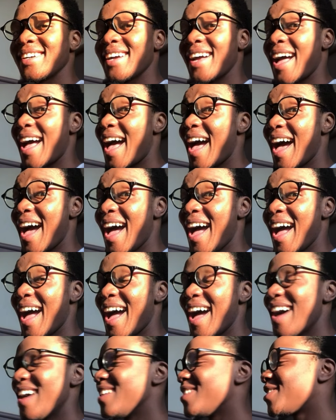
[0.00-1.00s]

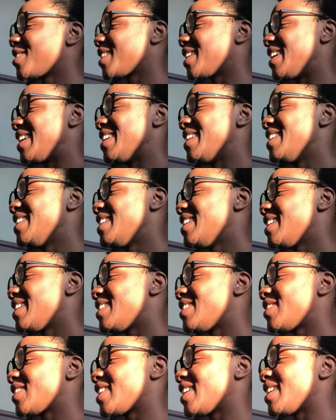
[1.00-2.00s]
Okay.
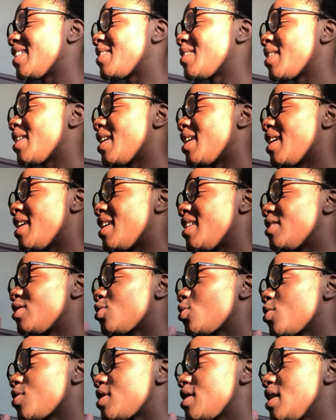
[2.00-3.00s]

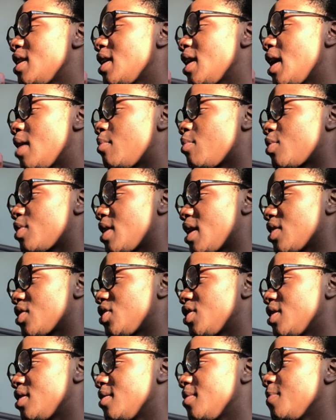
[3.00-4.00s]
Sourcing and
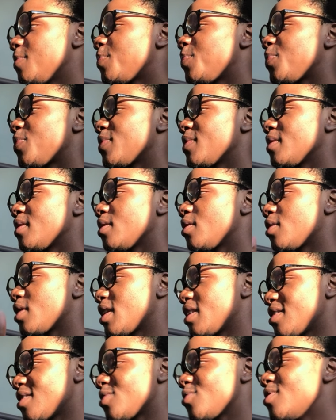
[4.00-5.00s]
production.
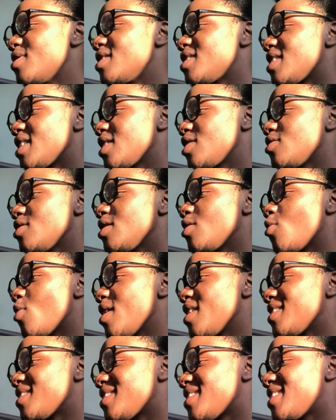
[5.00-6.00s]
Okay, this one is actually
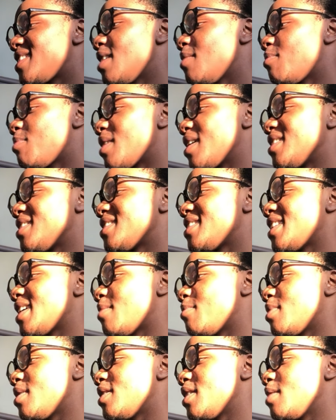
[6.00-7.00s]
going step by
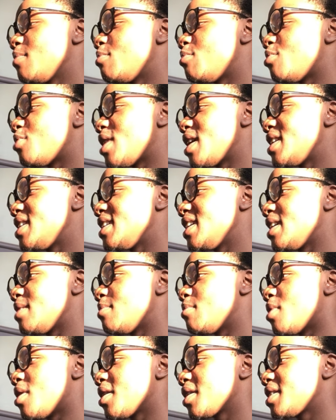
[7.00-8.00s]
step. I meant branding and
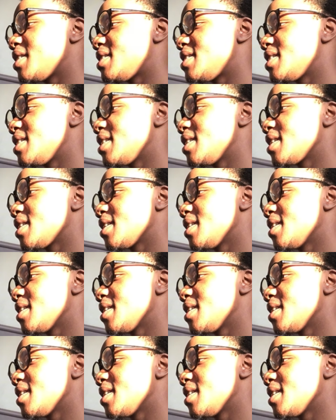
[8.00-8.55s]
marketing.